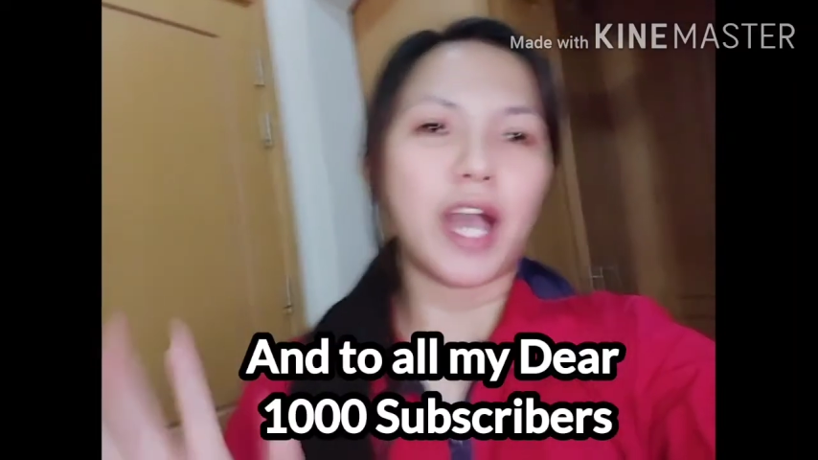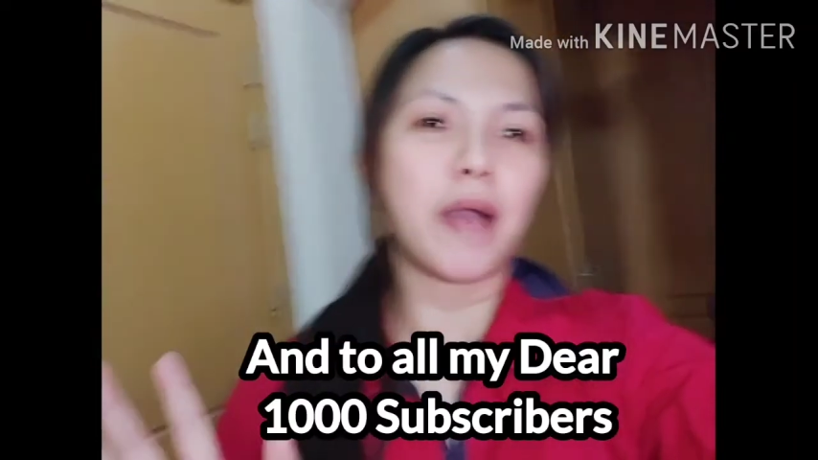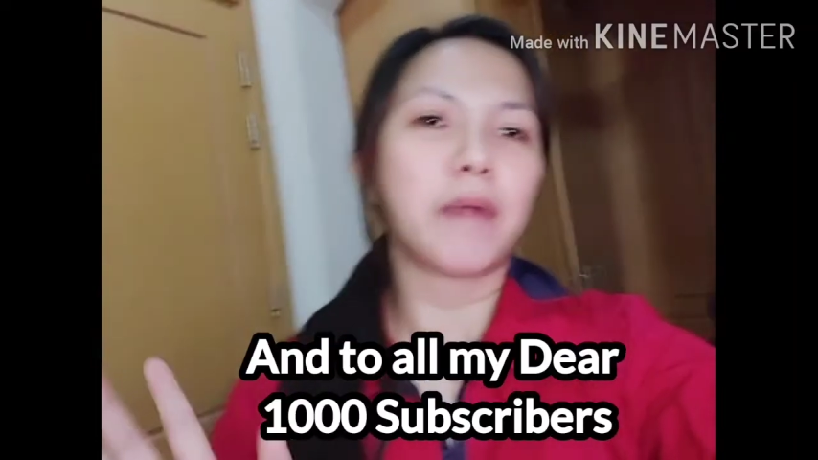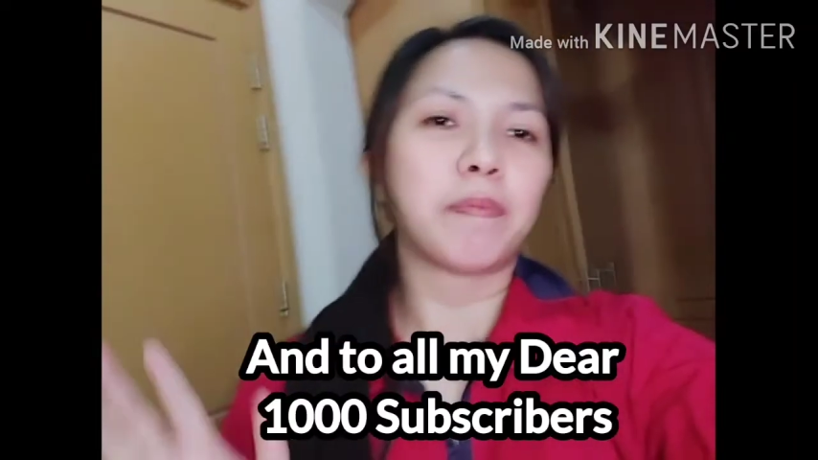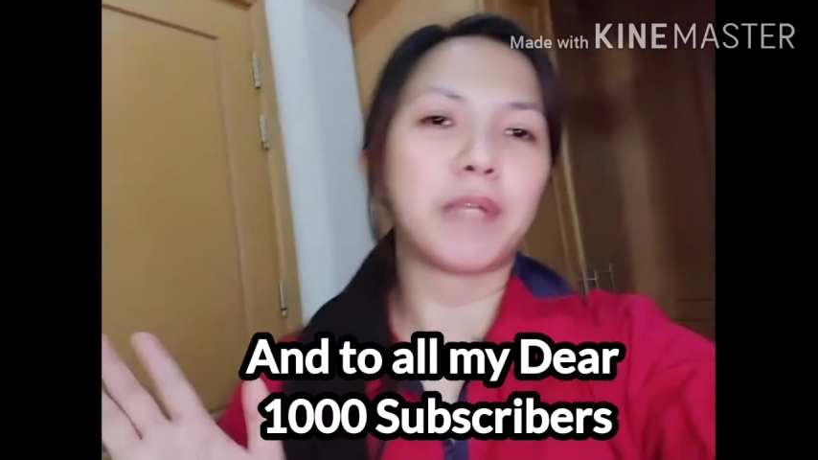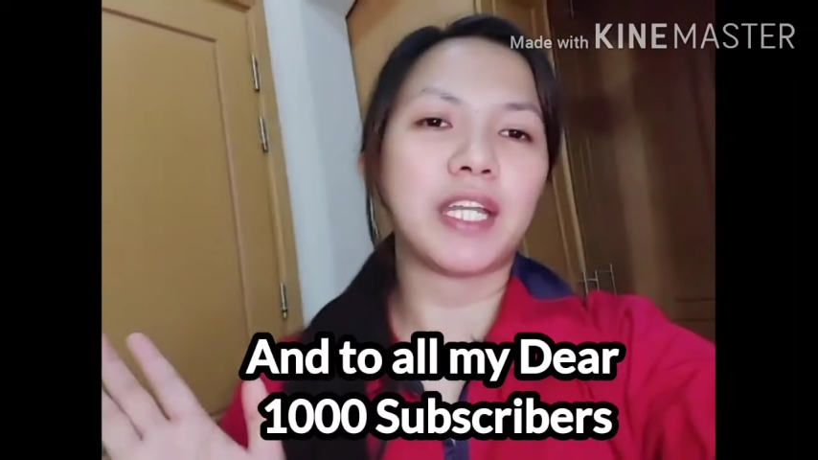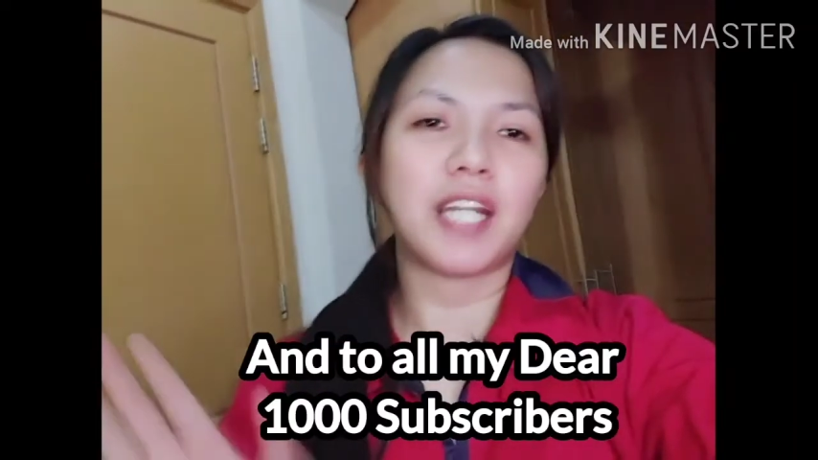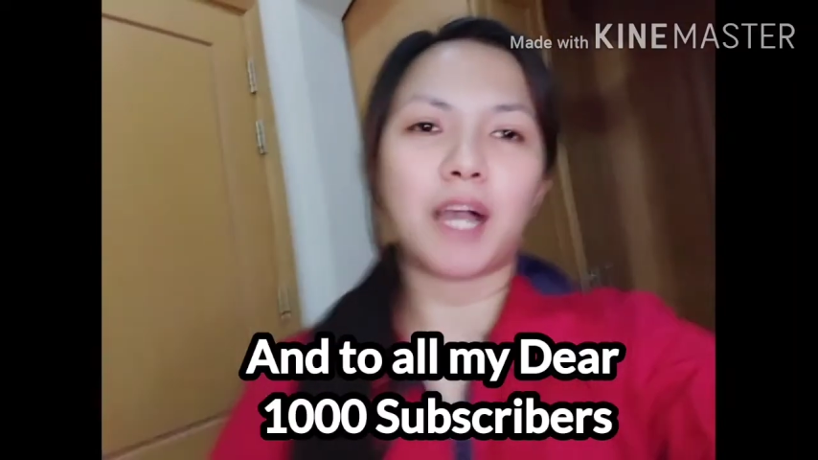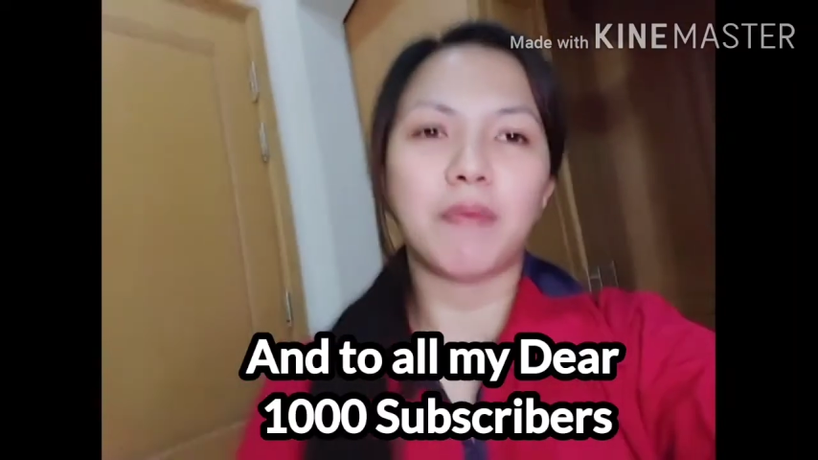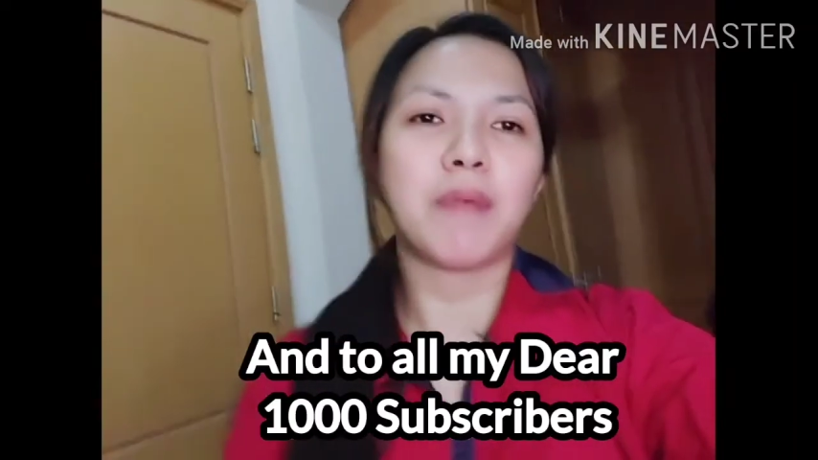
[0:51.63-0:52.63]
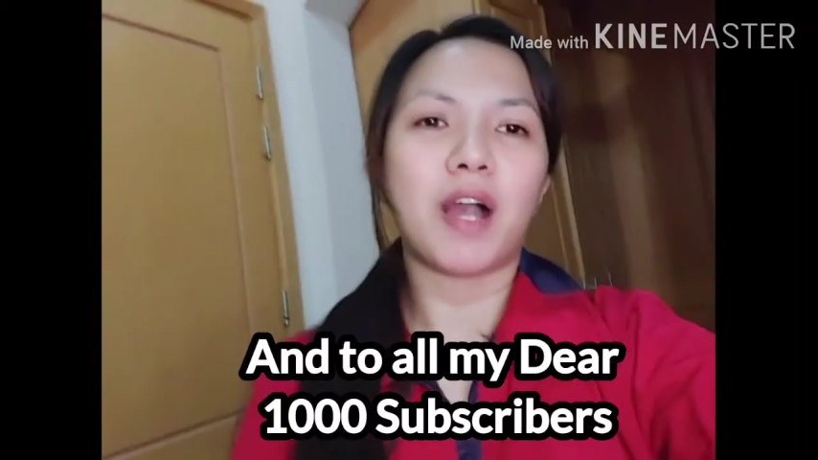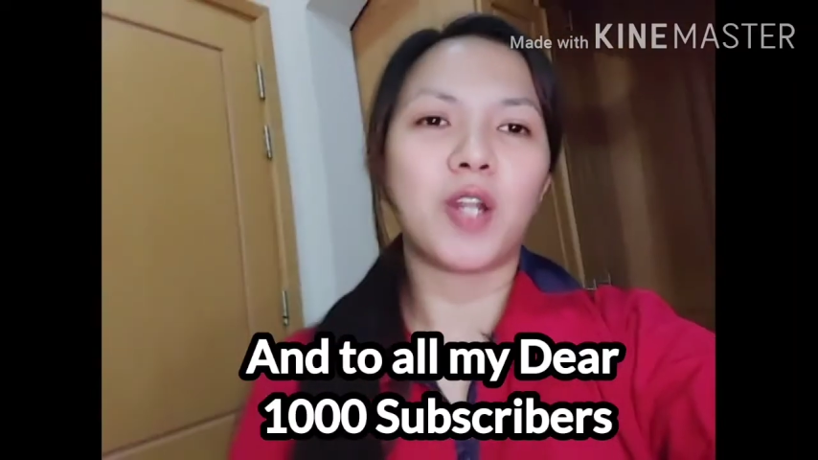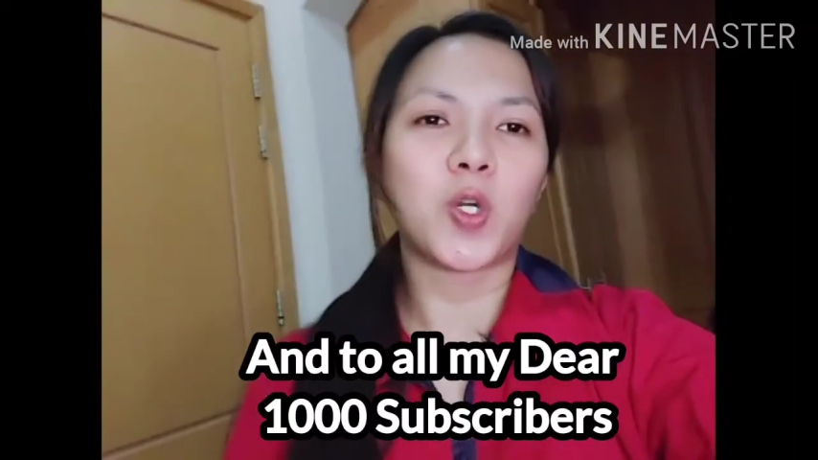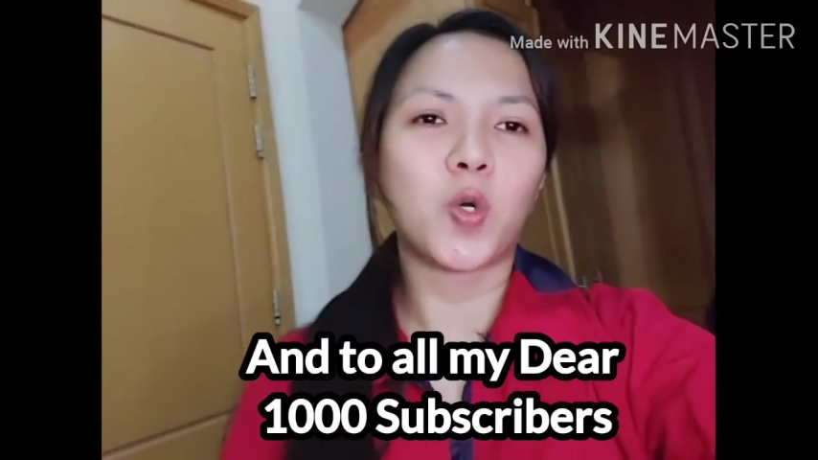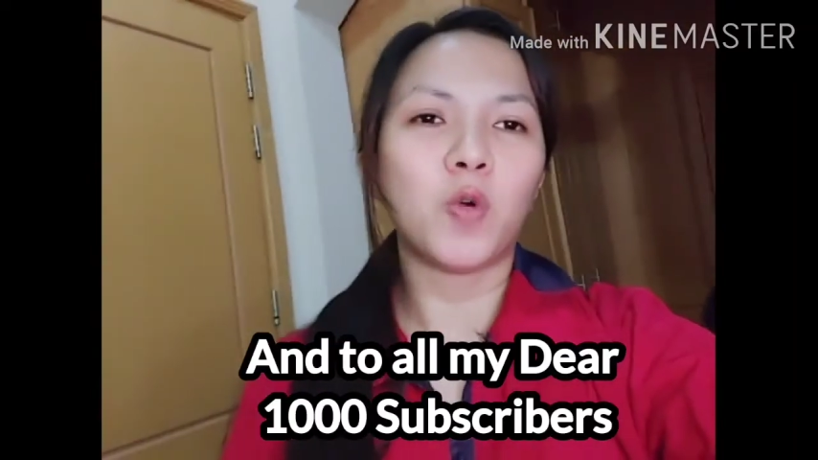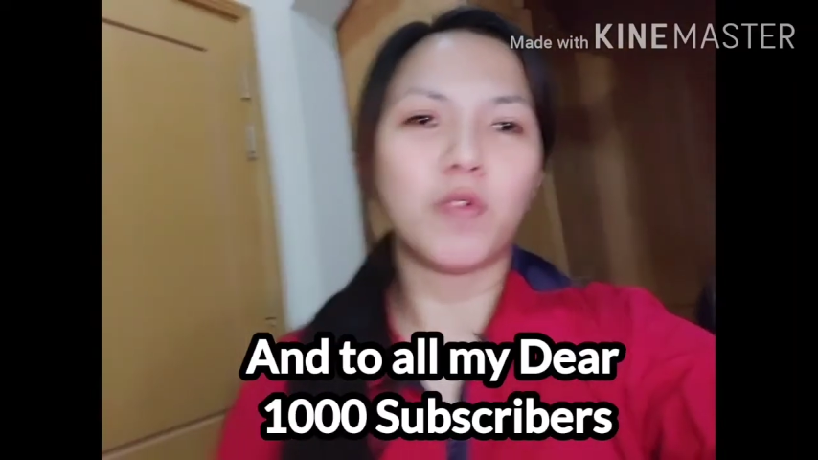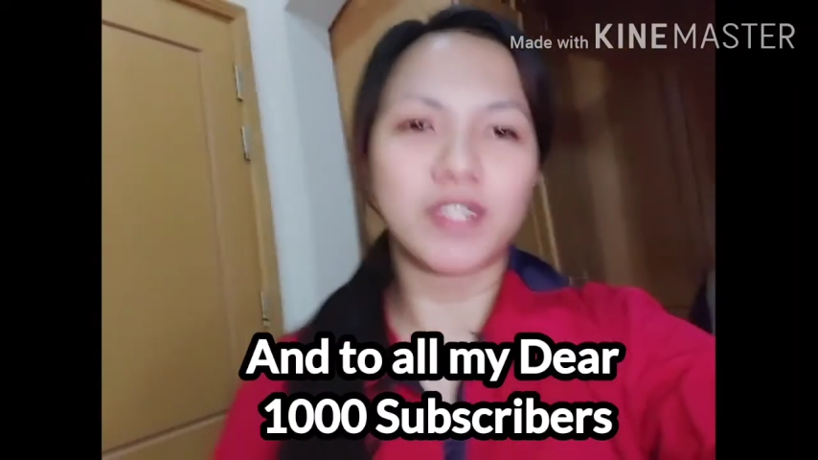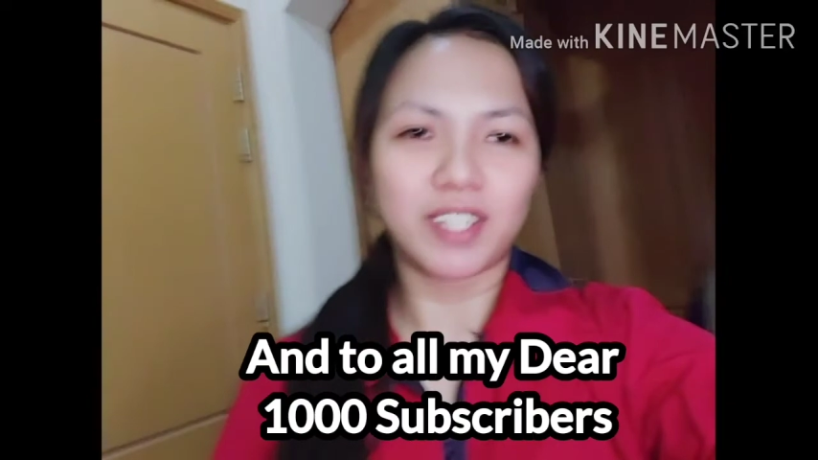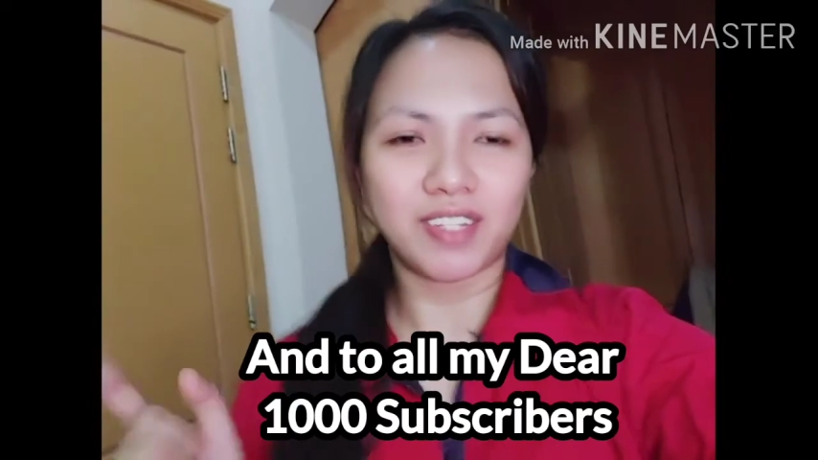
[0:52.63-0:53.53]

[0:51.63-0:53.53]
ng pinakamamahal kong